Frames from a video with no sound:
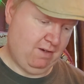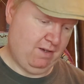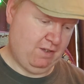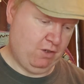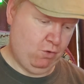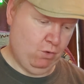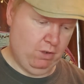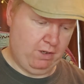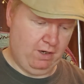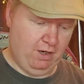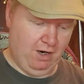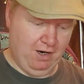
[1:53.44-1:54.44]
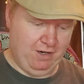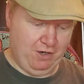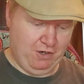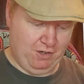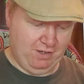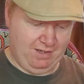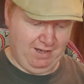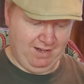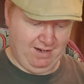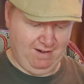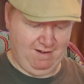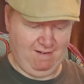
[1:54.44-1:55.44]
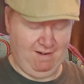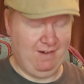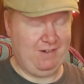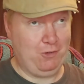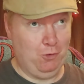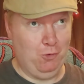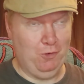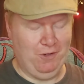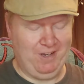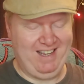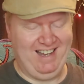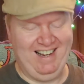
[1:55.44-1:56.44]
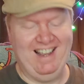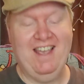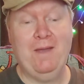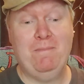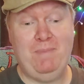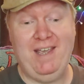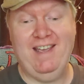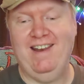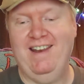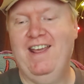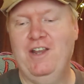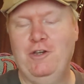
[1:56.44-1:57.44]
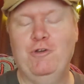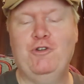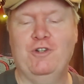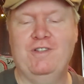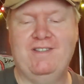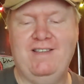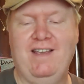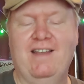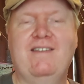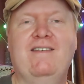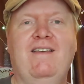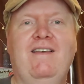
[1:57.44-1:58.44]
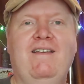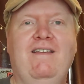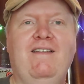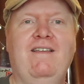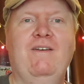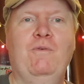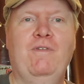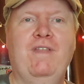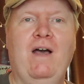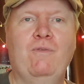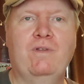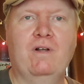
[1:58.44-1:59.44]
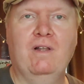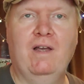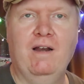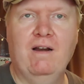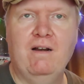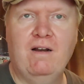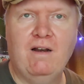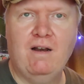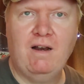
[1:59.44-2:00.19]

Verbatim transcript: It's a cool looking card, and you should see it. Cool looking pen, and you should see it without the glare.